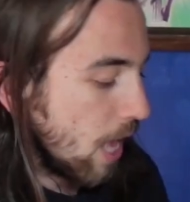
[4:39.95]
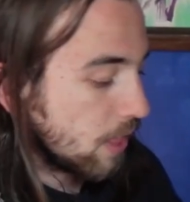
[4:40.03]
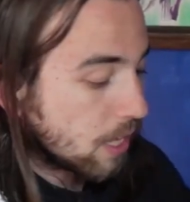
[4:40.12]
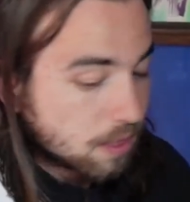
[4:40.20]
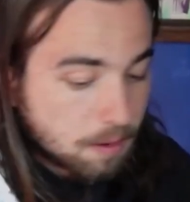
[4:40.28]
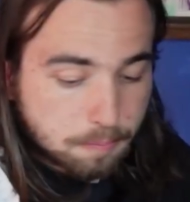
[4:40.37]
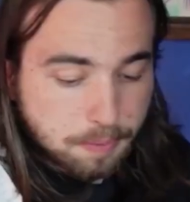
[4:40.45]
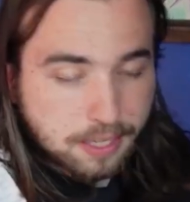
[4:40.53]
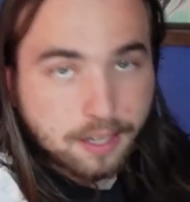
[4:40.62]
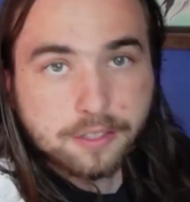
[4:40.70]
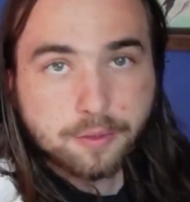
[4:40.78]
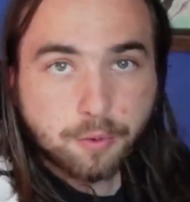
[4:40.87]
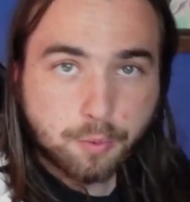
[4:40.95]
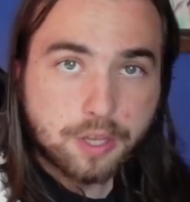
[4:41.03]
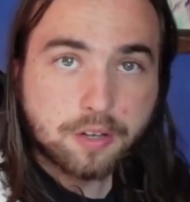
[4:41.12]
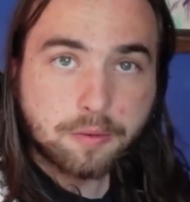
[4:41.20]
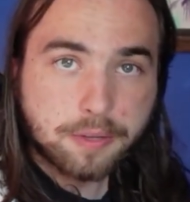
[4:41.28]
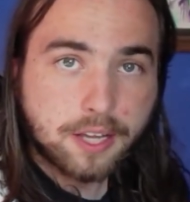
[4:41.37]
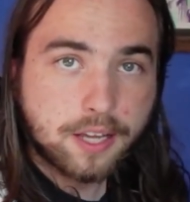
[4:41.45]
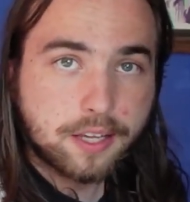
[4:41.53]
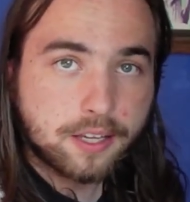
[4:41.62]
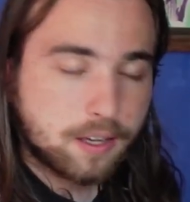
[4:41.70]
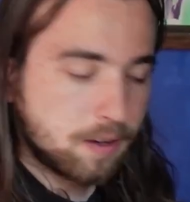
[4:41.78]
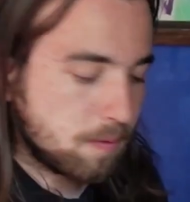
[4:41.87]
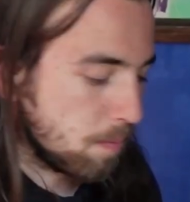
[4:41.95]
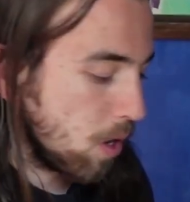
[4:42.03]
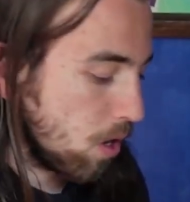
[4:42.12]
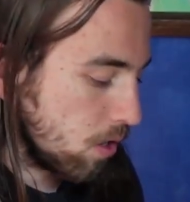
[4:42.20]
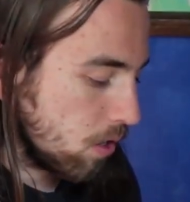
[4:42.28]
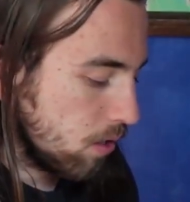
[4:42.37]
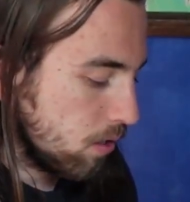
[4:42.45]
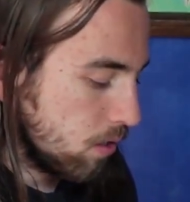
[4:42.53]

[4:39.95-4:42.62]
And then because we are playing Mahar,